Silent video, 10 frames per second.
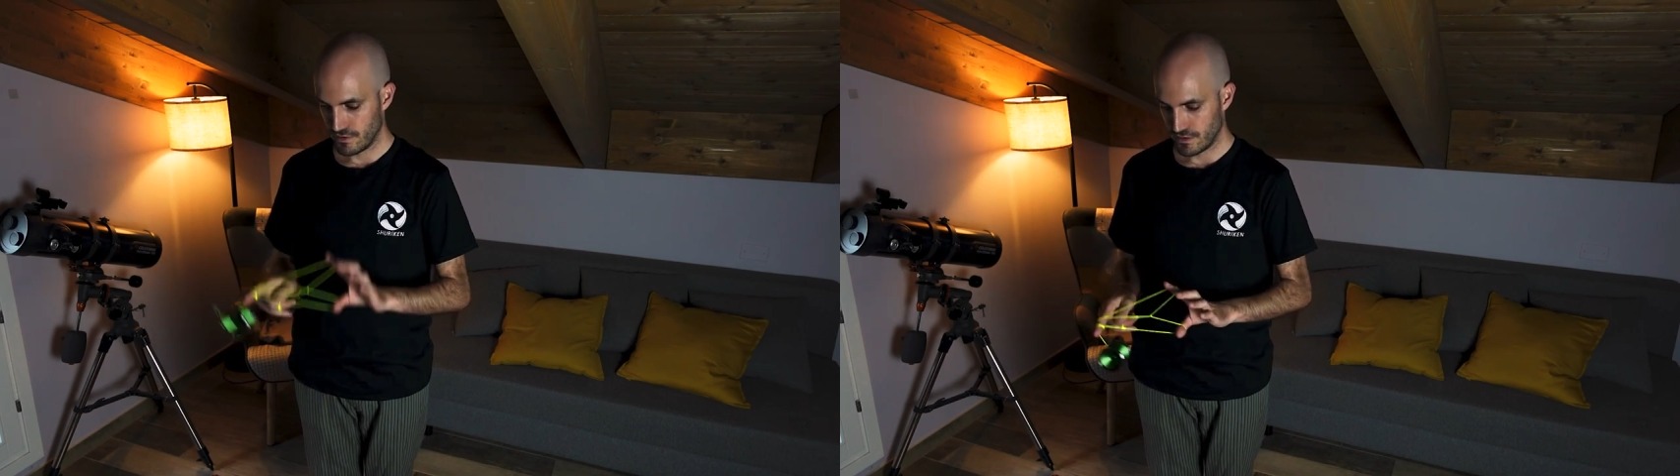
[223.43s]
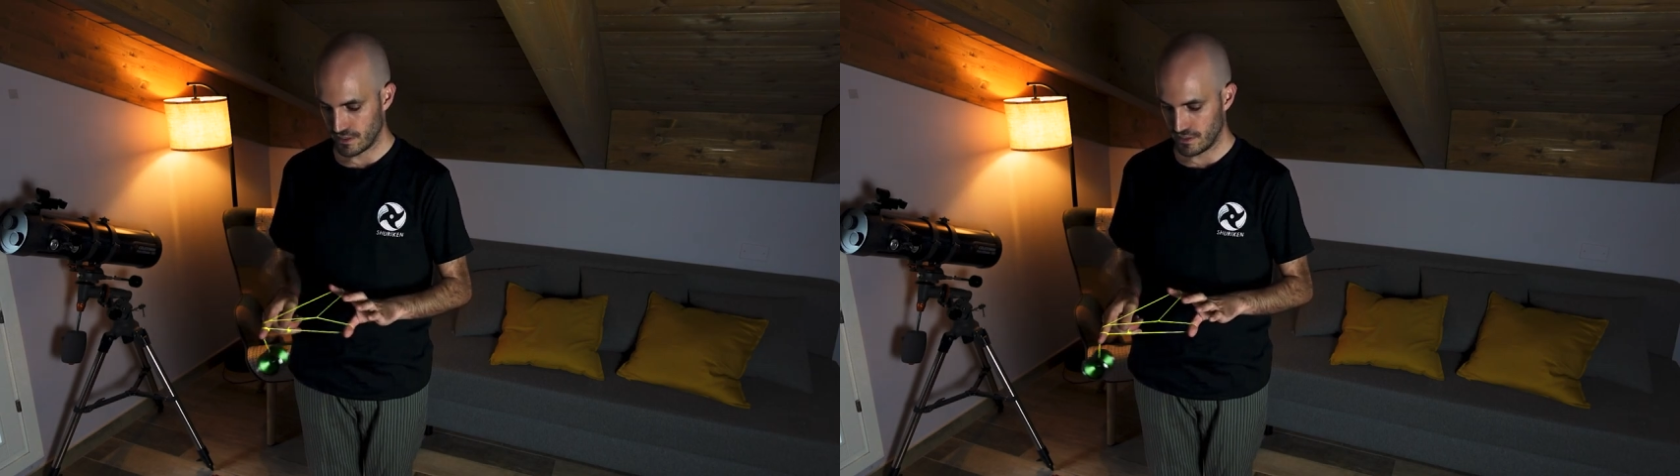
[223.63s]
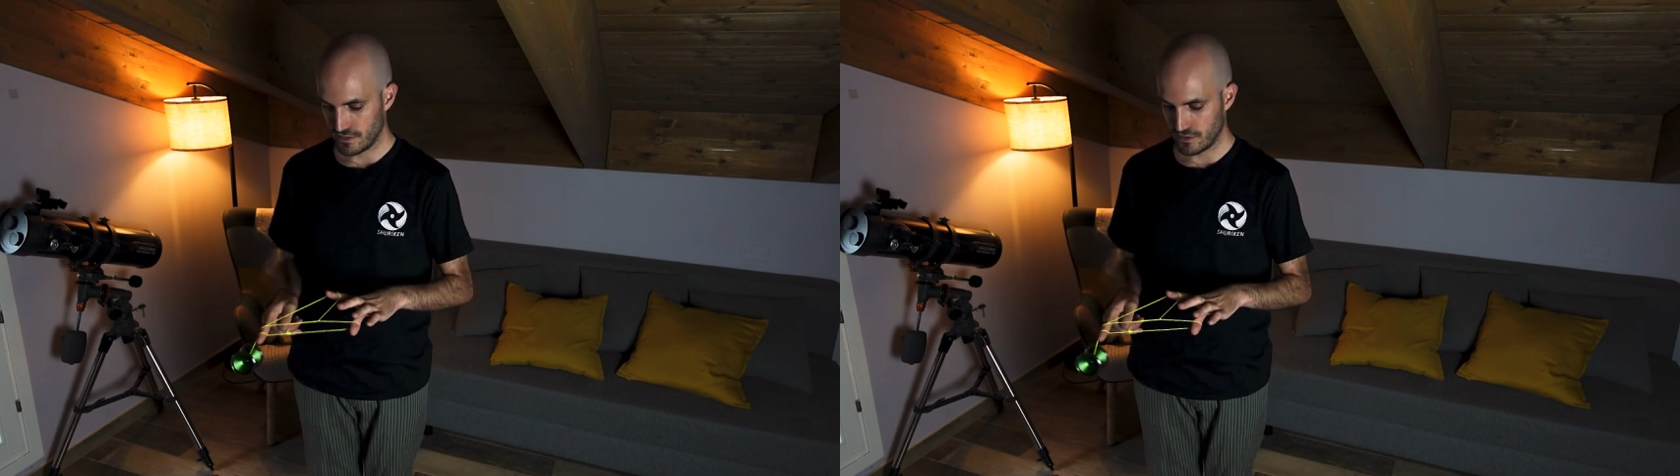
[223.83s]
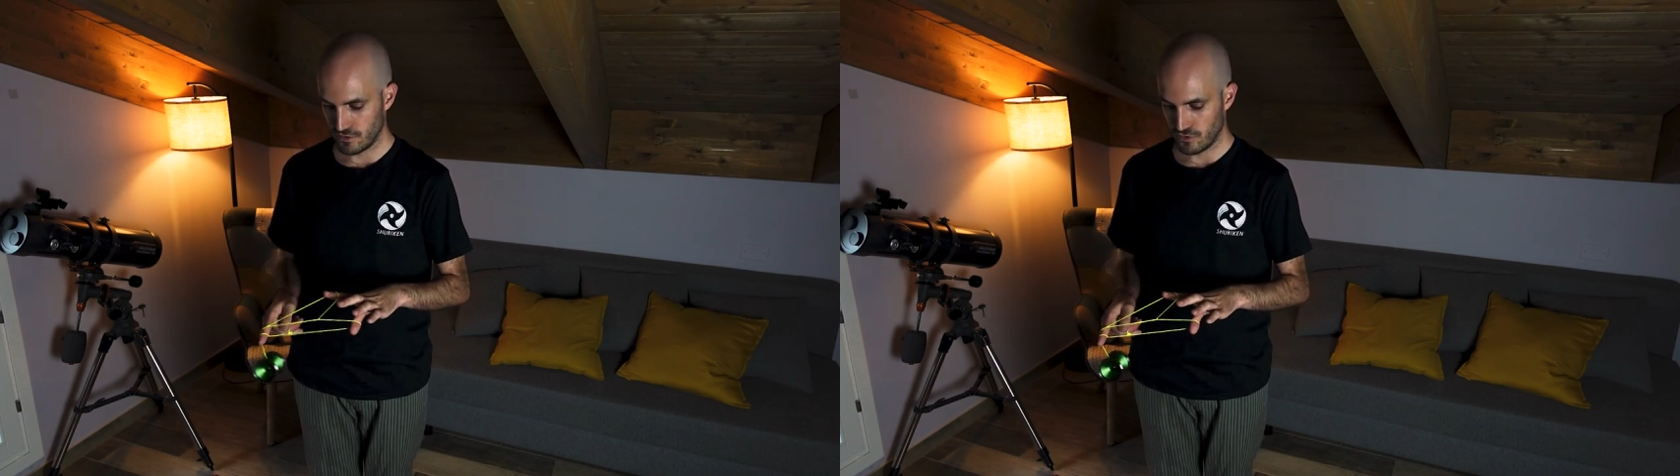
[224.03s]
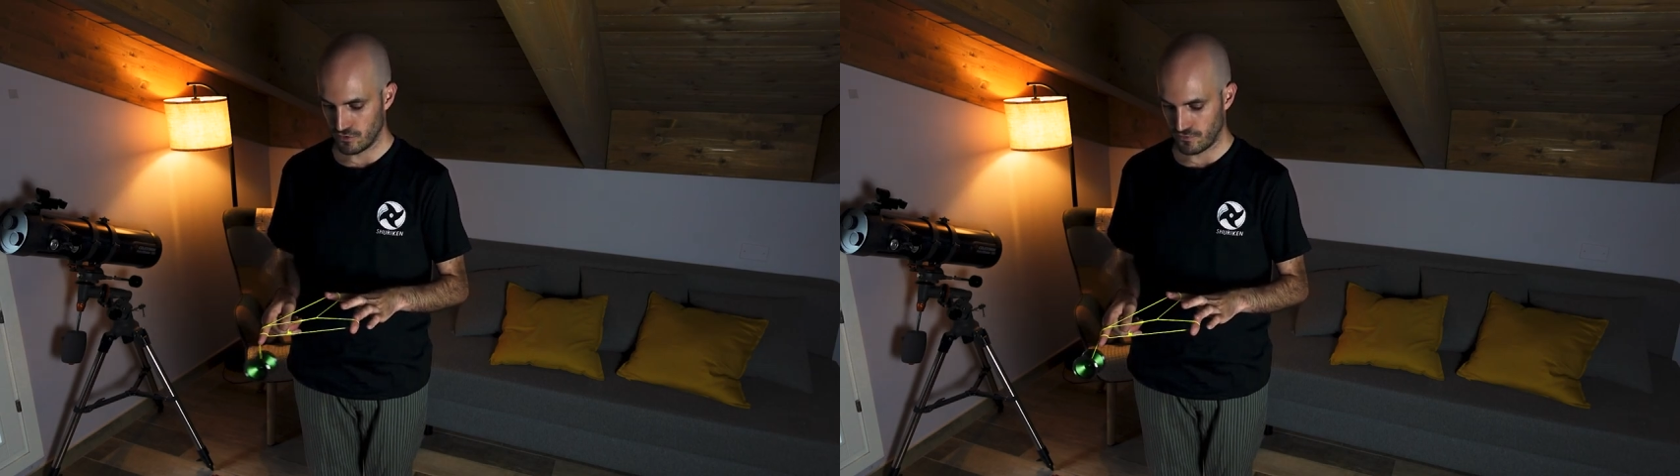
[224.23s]
release the
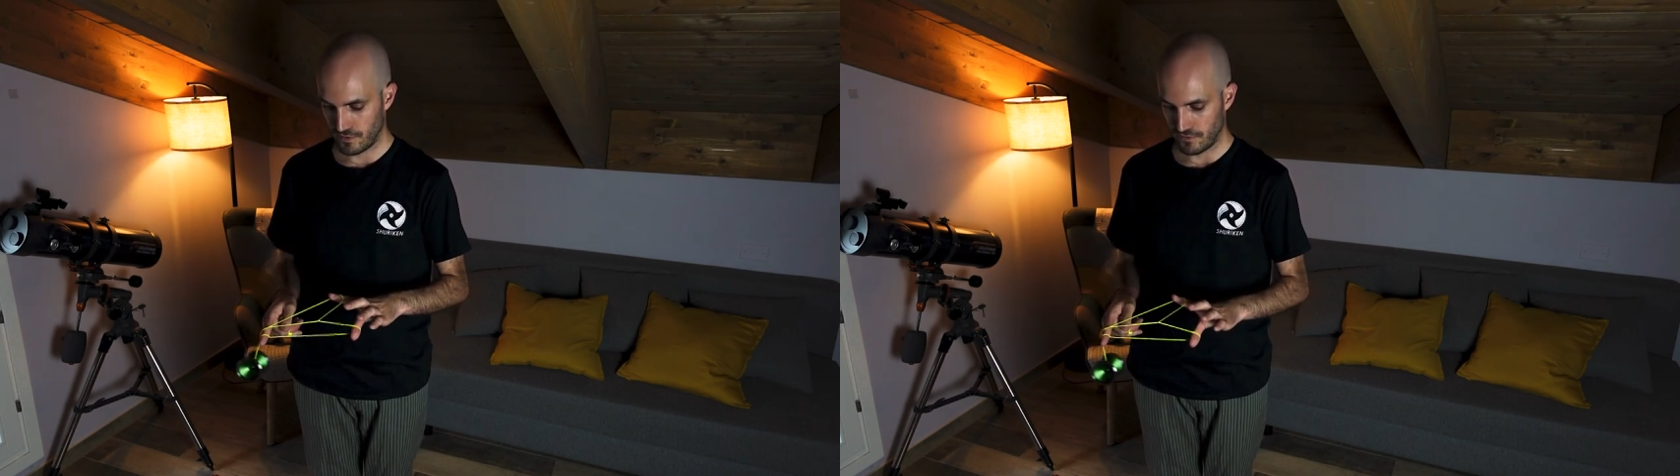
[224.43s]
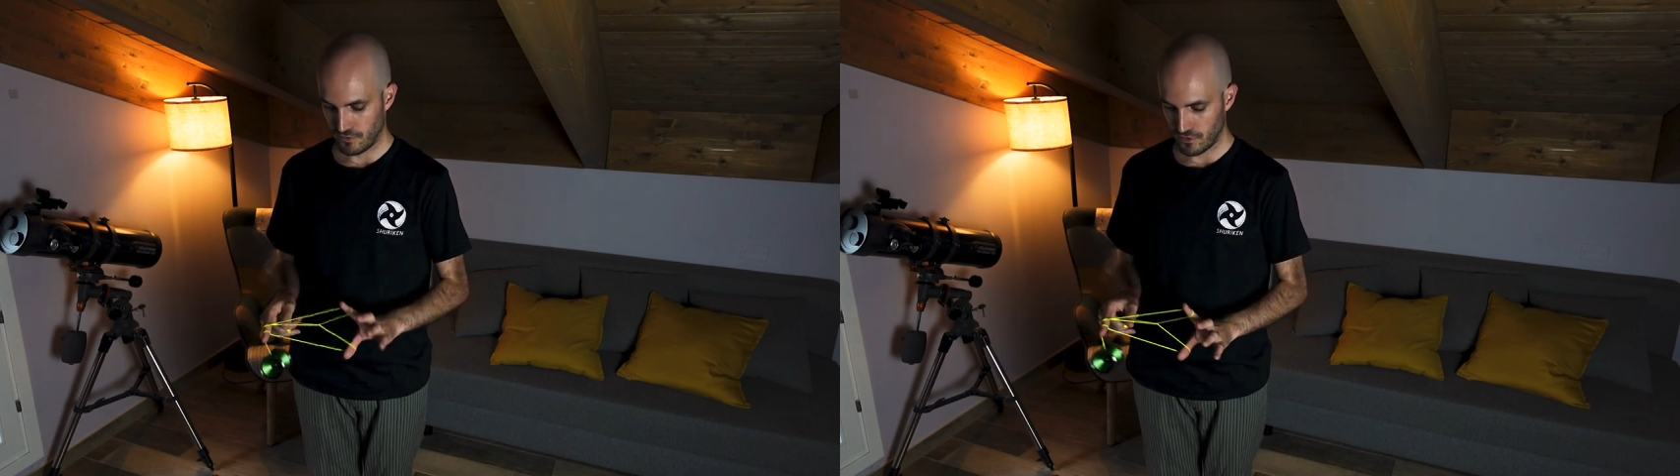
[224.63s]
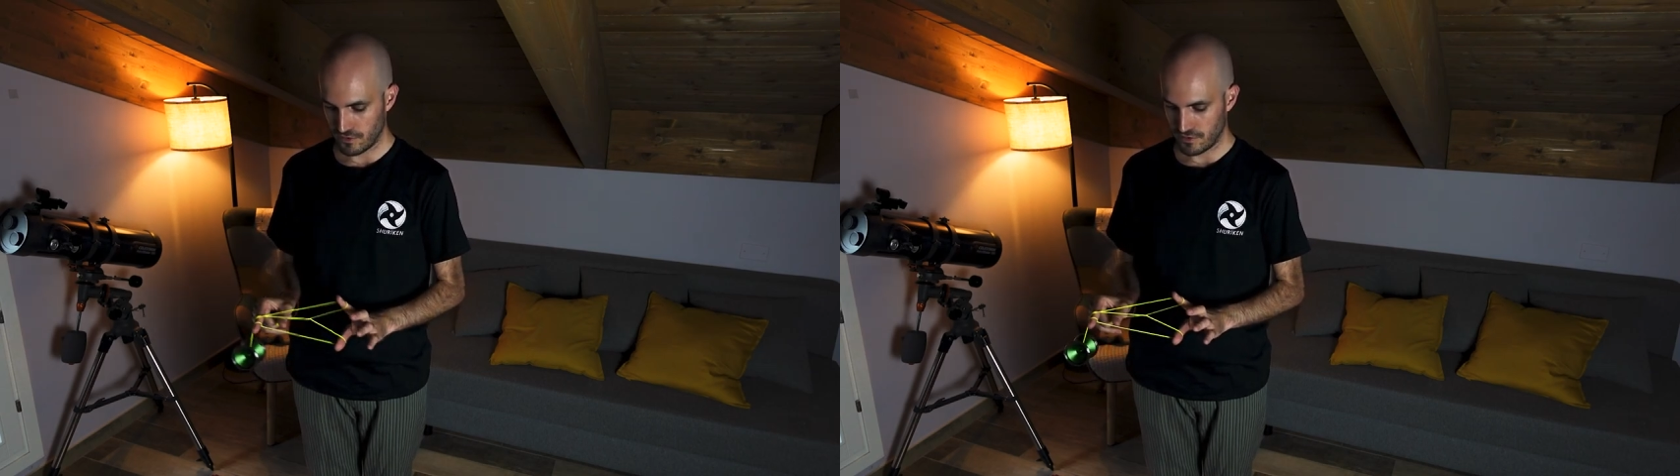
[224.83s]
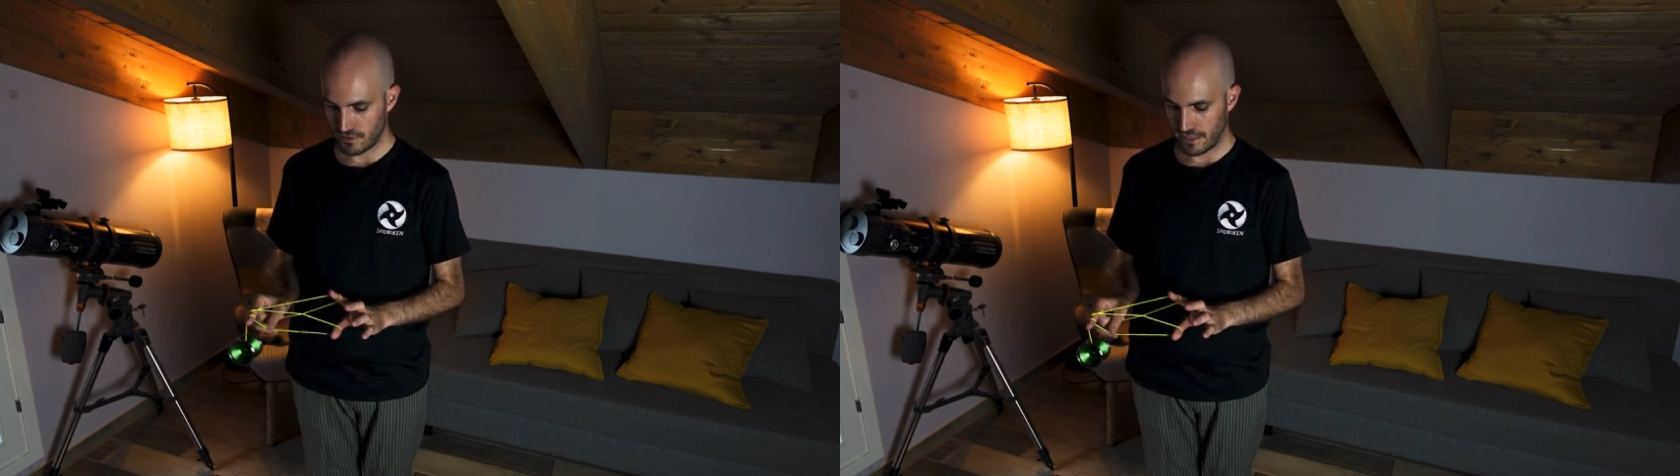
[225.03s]
yo-yo from the front,